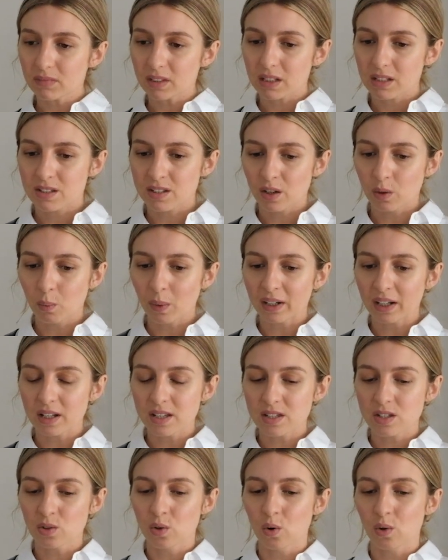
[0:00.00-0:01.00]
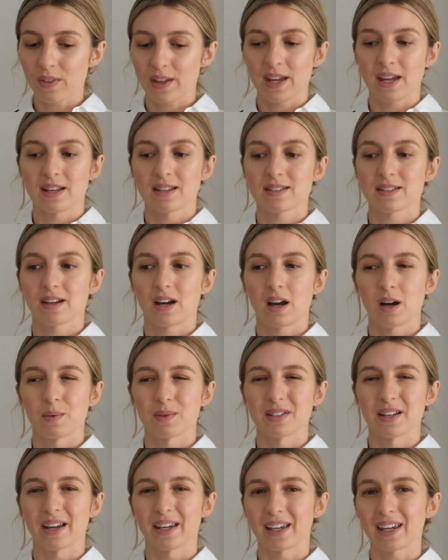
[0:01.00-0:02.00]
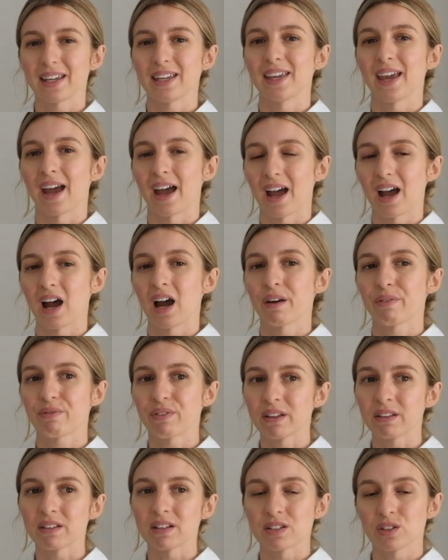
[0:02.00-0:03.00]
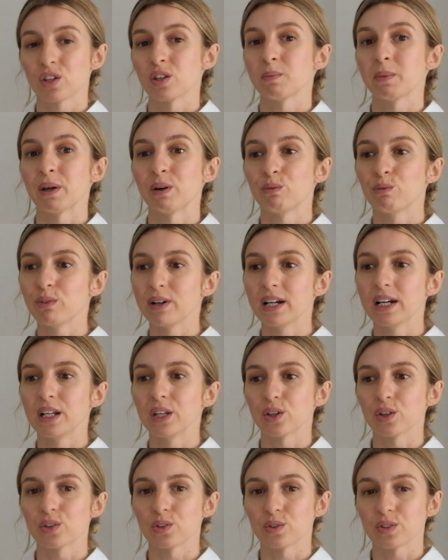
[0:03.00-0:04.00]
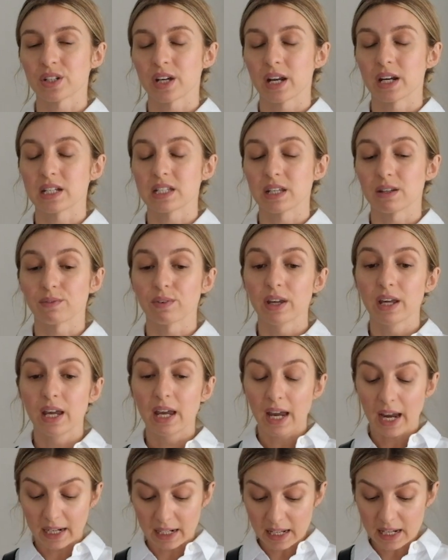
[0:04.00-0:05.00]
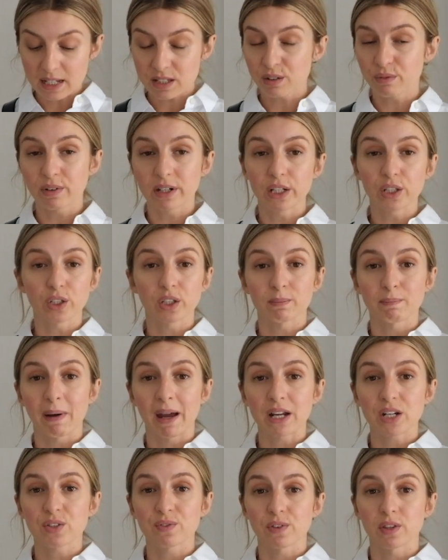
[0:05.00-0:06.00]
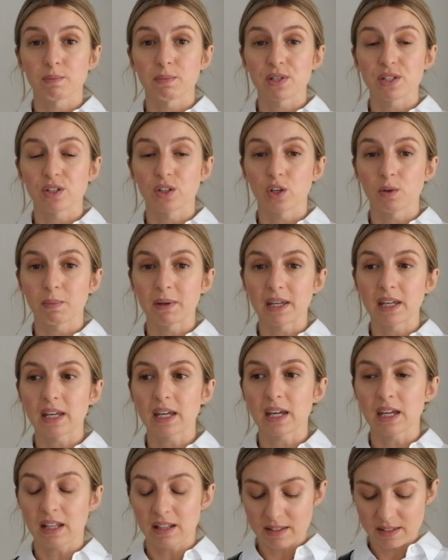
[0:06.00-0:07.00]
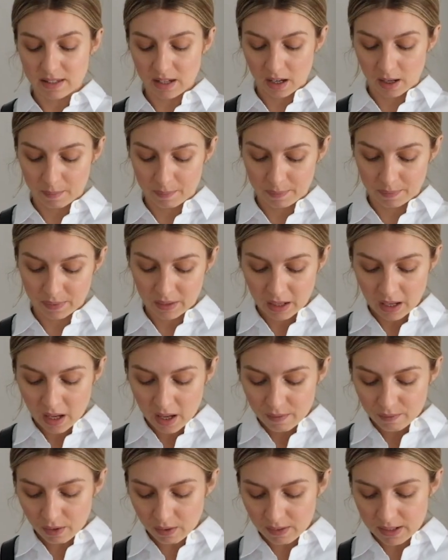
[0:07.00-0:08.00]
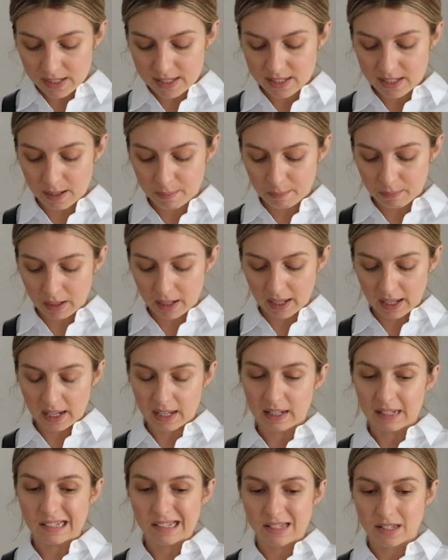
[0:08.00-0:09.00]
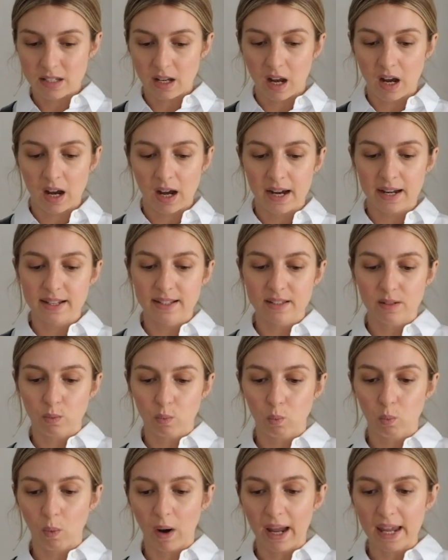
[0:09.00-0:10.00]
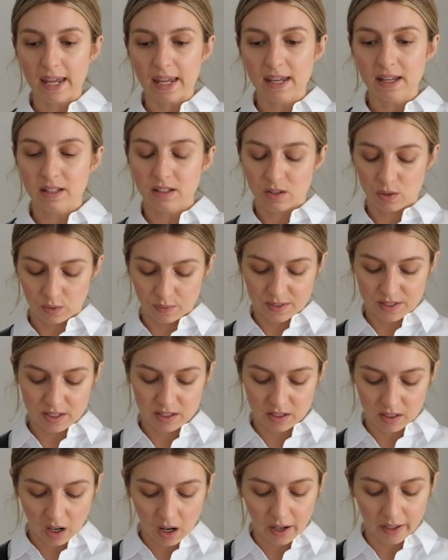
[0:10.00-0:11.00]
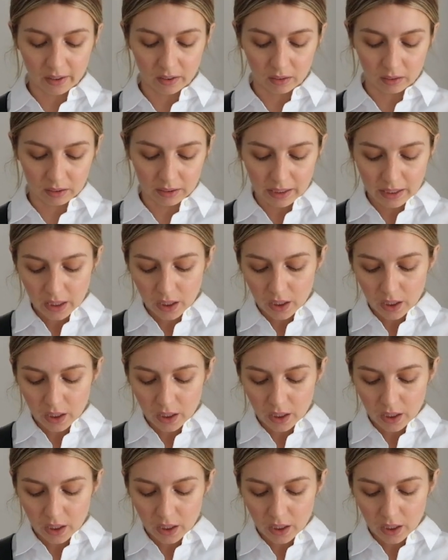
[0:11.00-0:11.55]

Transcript: So when I saw this, I was like, yeah, I think this could be a really good alternative. And it is a really good match for the Musubi. It's very similar in size, weight, sort of style.